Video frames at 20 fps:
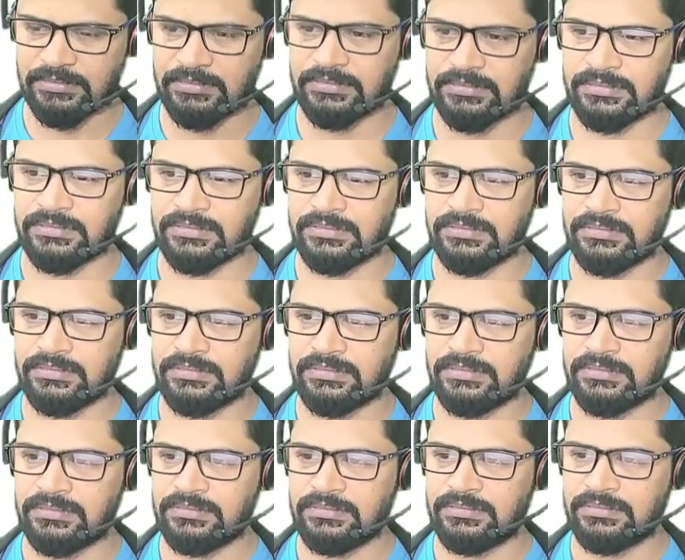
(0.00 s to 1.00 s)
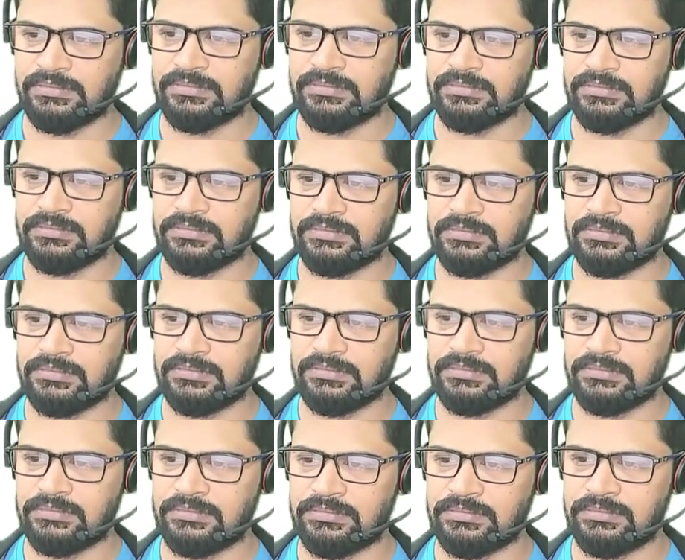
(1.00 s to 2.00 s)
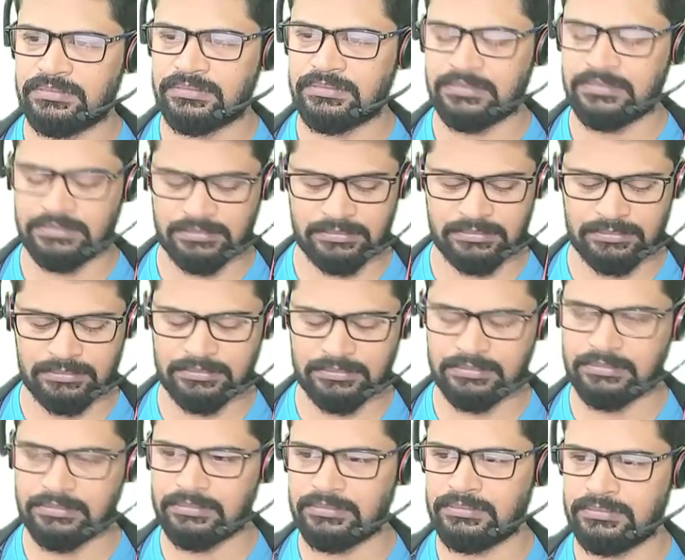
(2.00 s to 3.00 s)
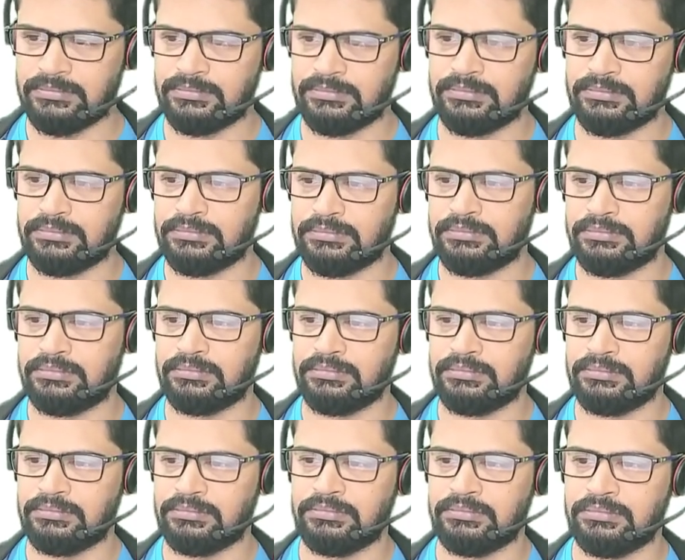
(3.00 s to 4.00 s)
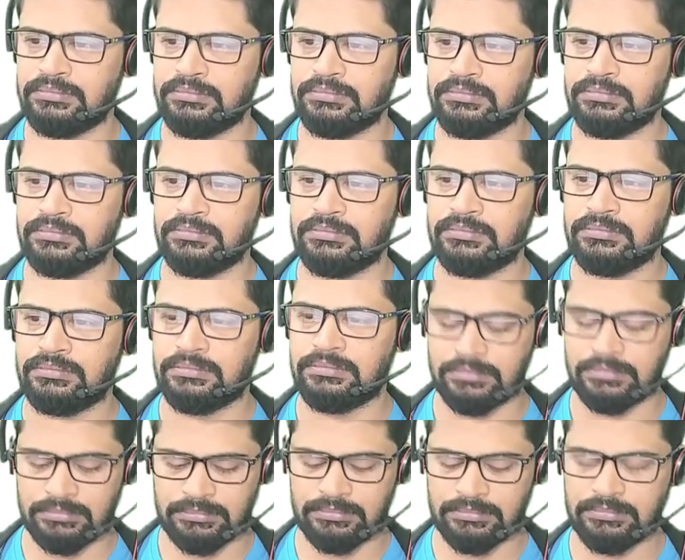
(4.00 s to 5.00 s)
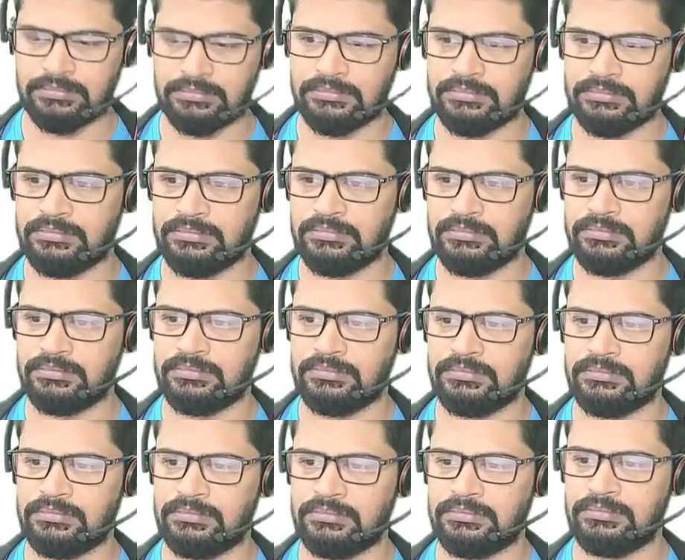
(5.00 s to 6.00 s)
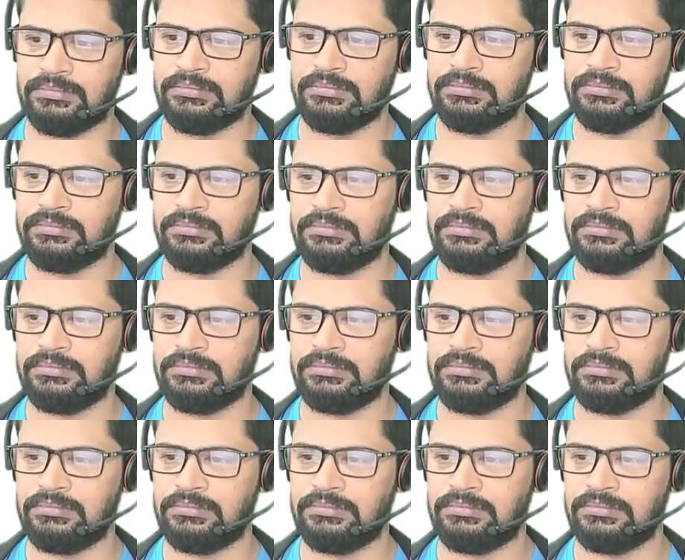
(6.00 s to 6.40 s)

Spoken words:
(no one is talking)